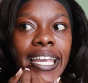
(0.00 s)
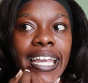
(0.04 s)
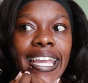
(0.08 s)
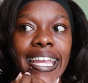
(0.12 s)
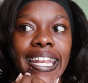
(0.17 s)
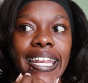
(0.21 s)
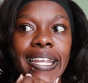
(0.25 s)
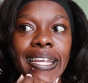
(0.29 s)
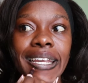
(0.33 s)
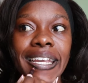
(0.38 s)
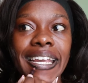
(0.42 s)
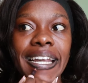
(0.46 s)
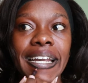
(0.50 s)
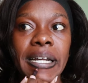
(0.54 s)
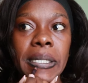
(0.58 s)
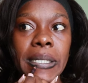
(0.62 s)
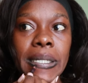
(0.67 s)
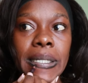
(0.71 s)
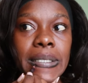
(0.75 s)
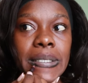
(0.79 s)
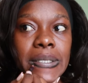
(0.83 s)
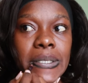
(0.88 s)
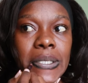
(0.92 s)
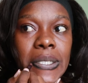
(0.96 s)
Anyway, I'm
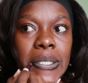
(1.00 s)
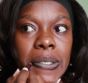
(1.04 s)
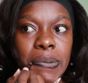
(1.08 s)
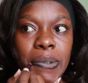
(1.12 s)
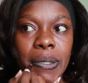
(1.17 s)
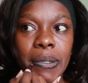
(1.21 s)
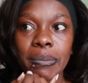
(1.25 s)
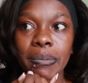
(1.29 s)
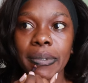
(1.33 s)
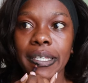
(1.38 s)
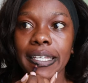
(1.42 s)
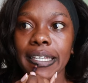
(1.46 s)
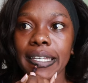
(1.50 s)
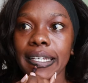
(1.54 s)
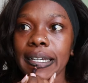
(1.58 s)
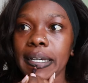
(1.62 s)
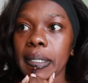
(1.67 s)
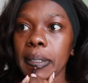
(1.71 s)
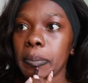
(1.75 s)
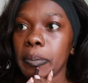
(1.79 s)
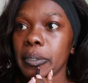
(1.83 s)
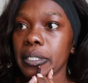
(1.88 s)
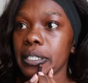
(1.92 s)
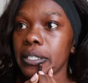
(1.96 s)
not doing my
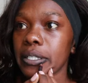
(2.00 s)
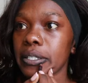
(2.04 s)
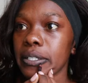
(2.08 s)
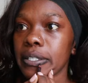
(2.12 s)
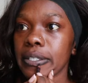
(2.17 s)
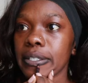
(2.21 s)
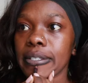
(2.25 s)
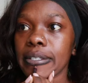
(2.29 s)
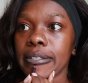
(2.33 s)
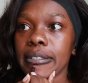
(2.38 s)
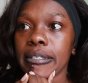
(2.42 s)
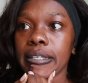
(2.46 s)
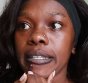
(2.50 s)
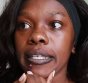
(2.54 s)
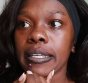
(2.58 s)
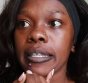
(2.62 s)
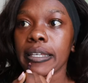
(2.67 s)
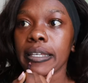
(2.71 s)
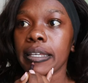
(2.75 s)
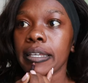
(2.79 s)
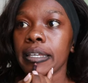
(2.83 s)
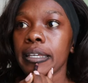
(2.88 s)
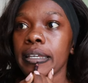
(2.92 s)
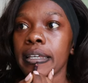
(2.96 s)
makeup because
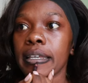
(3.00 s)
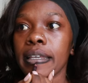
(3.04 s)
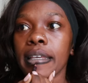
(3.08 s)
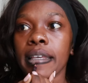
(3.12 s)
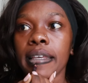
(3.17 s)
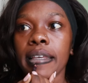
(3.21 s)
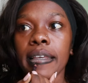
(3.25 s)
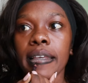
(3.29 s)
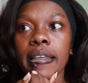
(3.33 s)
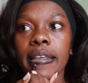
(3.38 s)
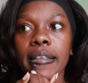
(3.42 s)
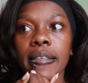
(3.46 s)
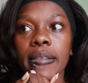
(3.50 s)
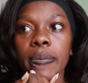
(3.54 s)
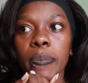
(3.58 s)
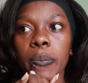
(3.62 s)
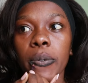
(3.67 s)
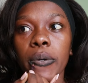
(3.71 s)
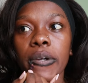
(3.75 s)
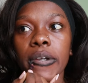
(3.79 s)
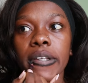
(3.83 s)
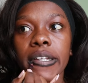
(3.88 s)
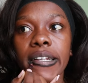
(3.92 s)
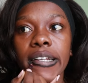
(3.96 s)
it's
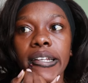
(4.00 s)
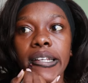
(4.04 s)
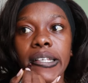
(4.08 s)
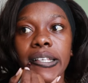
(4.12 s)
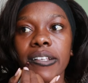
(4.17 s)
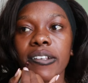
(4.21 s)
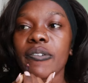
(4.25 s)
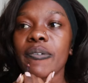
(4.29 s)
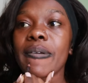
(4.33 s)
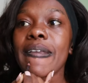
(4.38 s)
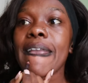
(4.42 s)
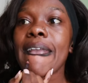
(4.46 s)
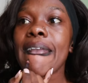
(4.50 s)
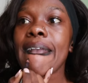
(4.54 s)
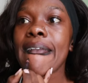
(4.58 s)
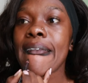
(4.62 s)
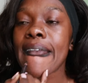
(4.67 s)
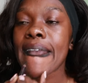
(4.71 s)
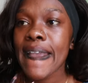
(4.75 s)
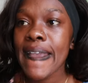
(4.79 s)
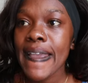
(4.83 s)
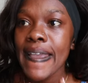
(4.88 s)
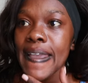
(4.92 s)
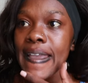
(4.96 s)
pointless for me.
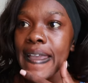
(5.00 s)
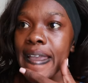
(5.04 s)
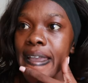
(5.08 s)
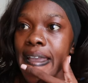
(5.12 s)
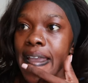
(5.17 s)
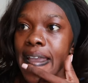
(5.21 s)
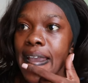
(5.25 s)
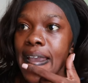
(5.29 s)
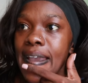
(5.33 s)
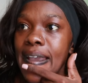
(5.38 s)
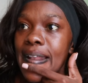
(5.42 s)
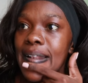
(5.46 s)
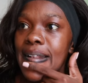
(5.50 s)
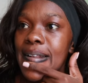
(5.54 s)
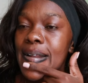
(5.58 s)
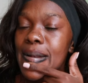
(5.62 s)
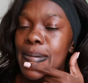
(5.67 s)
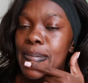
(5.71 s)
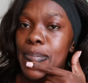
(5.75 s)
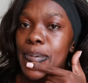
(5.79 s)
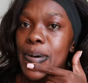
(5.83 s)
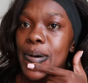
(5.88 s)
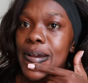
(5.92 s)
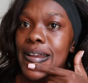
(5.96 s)

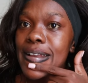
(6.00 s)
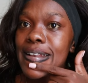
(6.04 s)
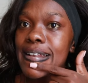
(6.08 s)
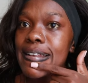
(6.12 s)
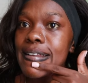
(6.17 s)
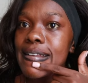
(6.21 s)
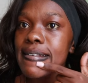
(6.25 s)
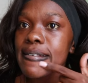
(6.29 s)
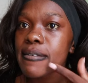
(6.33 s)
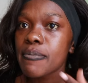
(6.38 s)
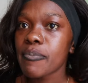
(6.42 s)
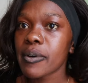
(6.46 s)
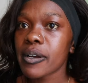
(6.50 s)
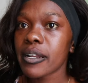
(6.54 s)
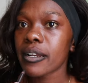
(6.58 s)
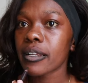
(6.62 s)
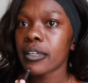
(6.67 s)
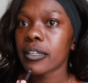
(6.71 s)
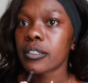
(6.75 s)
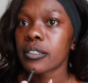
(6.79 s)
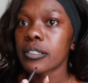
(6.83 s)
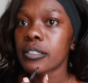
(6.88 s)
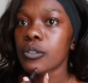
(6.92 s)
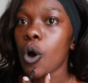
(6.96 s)
Not pointless, but
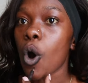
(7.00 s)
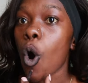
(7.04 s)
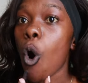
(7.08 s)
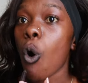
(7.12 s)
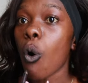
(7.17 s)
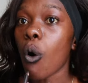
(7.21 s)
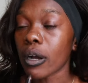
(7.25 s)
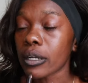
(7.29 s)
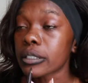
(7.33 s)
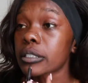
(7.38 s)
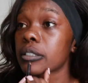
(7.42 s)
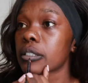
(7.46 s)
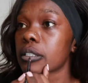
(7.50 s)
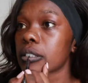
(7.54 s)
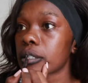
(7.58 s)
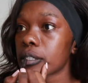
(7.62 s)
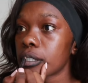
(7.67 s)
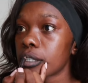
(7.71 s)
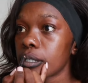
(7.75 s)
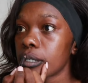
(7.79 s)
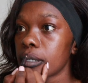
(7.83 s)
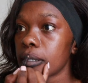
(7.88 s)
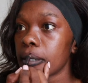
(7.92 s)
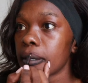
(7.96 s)
it's hot.
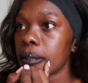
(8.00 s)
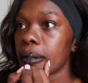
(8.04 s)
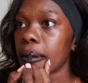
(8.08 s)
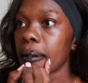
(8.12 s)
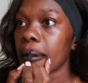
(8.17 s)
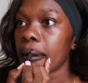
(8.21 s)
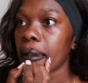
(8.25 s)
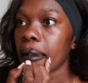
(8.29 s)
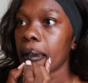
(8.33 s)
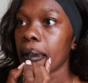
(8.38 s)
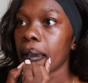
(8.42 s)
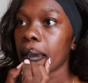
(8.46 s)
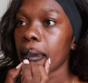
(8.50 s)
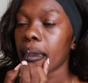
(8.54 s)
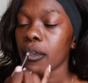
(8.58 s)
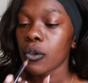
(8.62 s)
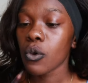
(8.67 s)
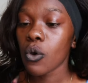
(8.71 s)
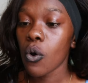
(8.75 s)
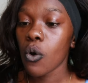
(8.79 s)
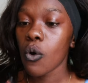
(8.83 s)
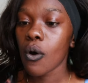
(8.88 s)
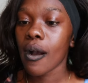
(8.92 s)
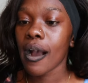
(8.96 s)

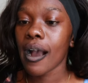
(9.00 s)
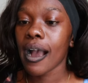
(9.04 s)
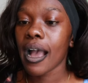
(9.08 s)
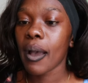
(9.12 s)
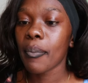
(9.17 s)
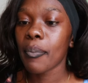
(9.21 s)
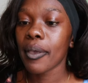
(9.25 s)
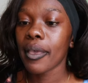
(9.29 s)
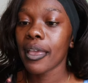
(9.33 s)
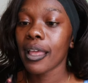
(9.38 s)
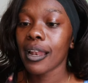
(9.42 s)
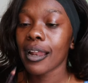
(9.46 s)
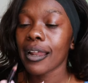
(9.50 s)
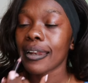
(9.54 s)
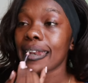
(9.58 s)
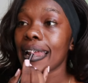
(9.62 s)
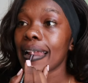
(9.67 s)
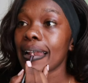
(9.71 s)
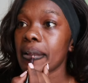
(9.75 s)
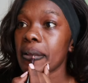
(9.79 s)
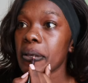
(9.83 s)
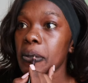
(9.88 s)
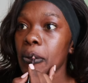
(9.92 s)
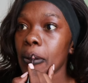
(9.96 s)
Yo, ngaphela.
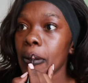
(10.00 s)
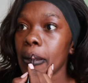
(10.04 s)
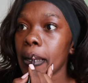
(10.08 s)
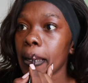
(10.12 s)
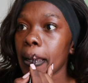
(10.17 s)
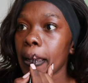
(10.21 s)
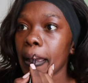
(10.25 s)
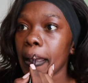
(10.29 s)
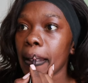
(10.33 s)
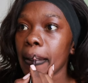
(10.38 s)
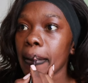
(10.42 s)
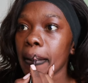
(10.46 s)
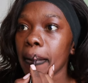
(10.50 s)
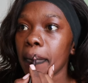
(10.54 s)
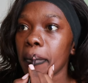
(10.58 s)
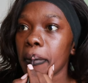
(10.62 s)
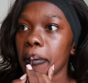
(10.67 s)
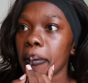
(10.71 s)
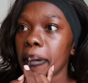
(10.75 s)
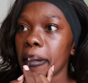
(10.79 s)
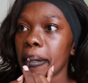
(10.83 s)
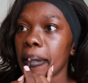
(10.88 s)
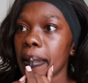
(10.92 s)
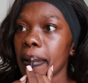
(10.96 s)
Not letting you know, guys. I'm
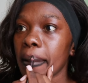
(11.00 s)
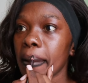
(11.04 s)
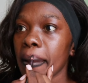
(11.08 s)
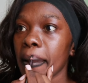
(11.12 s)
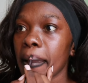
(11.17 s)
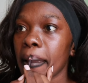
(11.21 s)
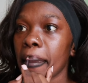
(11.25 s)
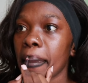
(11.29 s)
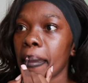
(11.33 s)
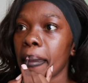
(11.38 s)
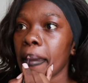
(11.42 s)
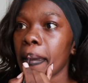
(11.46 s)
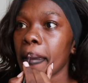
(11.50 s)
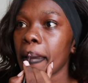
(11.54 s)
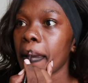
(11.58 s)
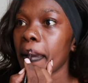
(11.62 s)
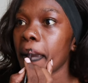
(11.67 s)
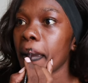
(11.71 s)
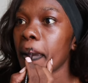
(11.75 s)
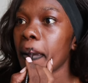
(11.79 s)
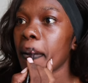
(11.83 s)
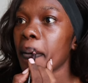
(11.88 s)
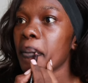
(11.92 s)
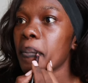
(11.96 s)
already
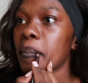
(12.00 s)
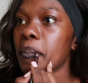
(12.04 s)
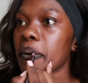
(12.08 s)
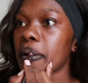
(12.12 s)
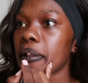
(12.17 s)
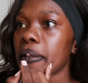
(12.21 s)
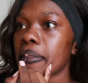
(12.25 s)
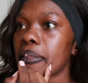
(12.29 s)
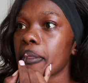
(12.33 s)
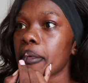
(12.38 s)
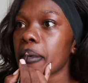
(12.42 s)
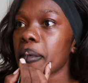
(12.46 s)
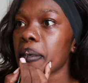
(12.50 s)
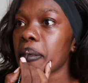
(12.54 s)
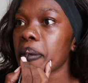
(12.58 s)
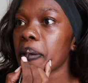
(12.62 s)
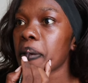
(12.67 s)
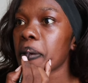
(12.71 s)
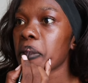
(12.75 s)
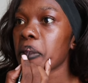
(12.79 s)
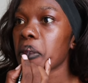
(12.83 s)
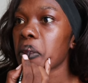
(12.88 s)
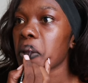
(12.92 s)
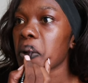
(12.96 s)
breathing
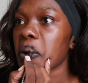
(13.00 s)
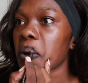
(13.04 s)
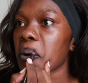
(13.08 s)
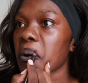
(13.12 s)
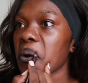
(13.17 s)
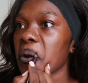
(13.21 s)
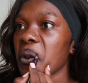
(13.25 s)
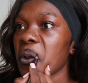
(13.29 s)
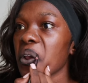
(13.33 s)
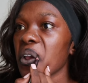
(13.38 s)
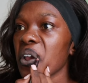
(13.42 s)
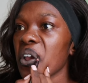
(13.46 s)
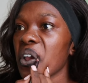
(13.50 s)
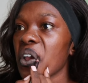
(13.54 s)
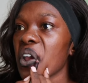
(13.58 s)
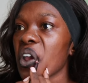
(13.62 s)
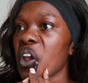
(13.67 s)
through